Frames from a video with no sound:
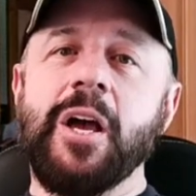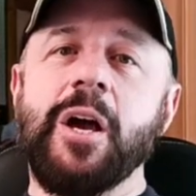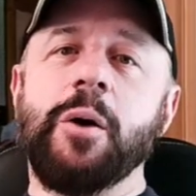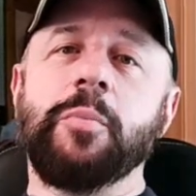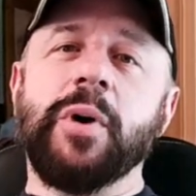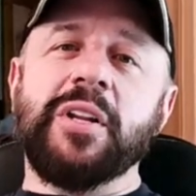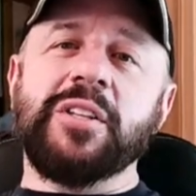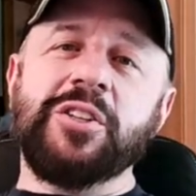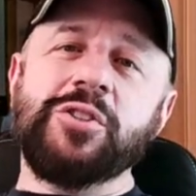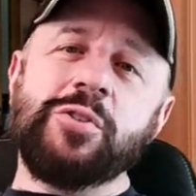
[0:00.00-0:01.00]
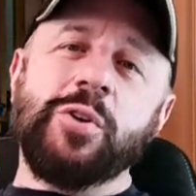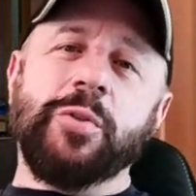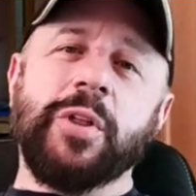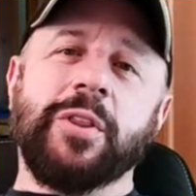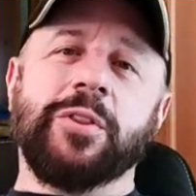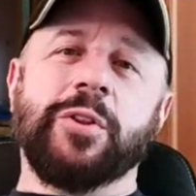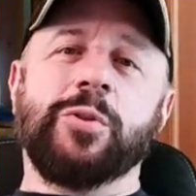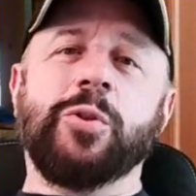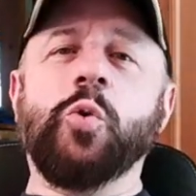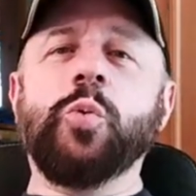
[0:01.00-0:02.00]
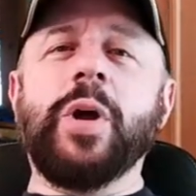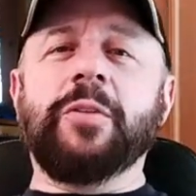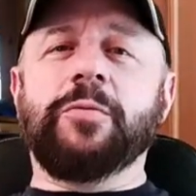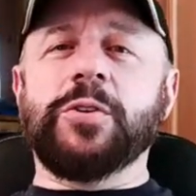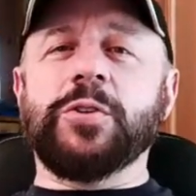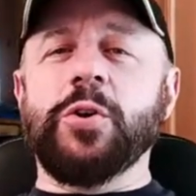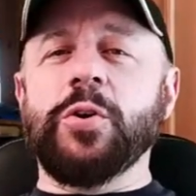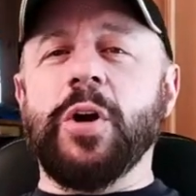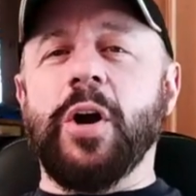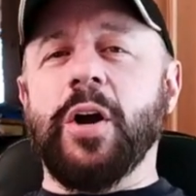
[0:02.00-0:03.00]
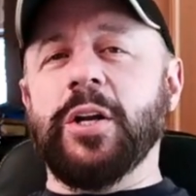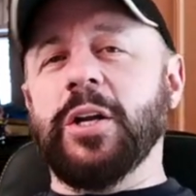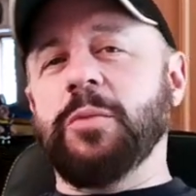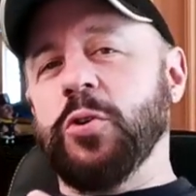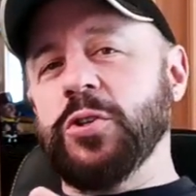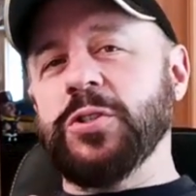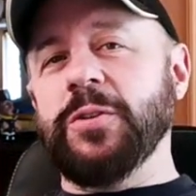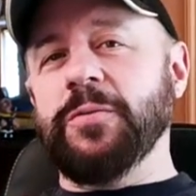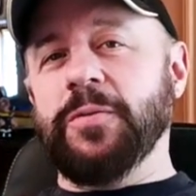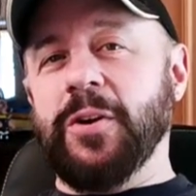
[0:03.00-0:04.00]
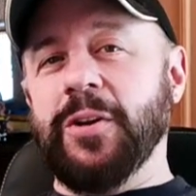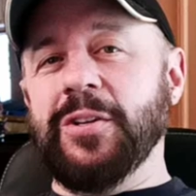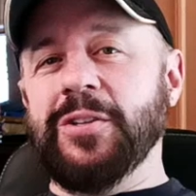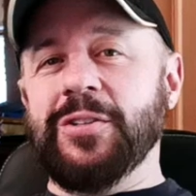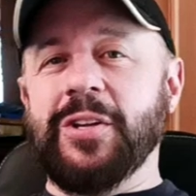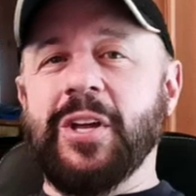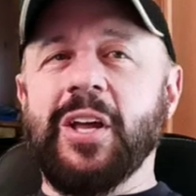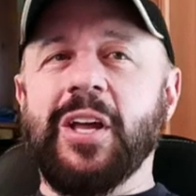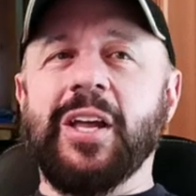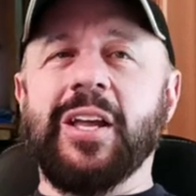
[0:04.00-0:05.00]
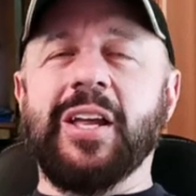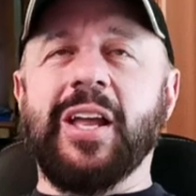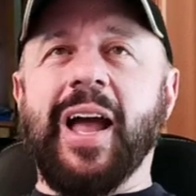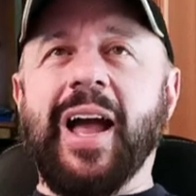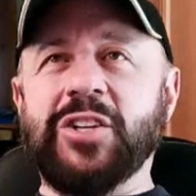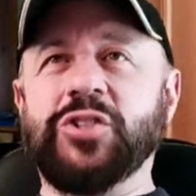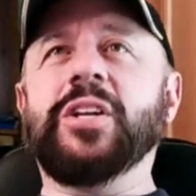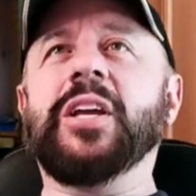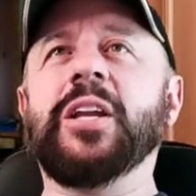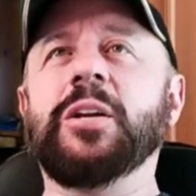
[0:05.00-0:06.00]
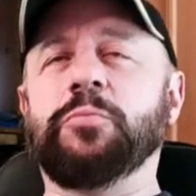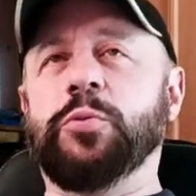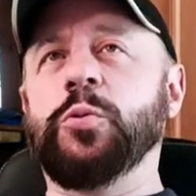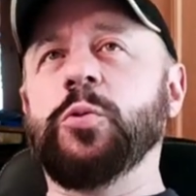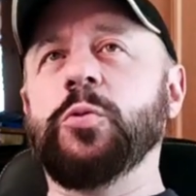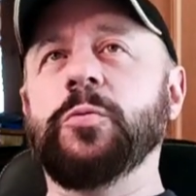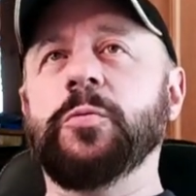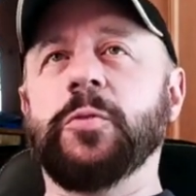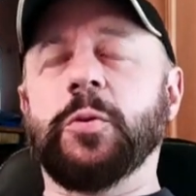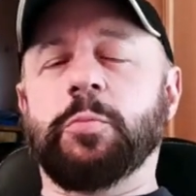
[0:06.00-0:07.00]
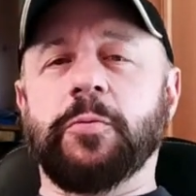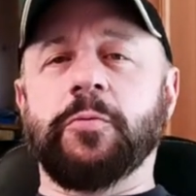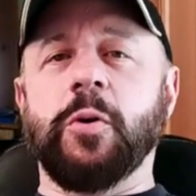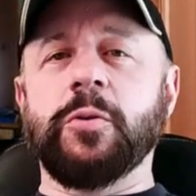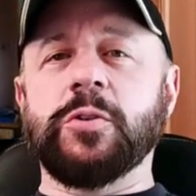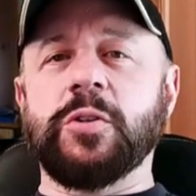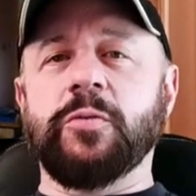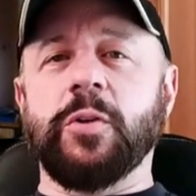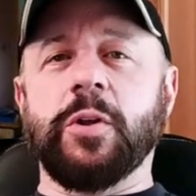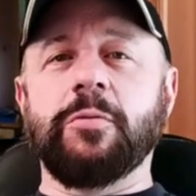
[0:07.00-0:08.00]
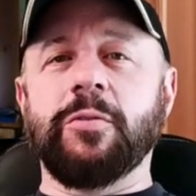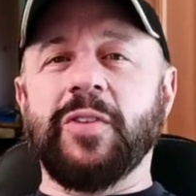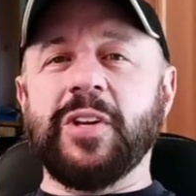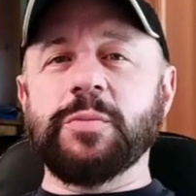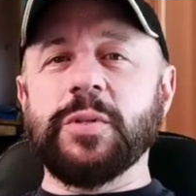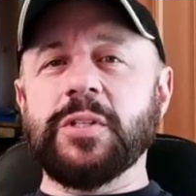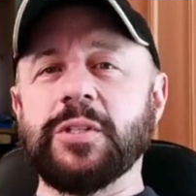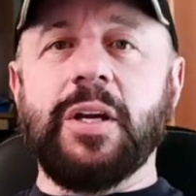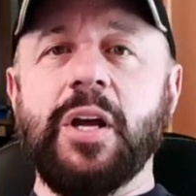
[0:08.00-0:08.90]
But did you know that the low rate of return on an emergency fund actually can improve the performance of your other investments?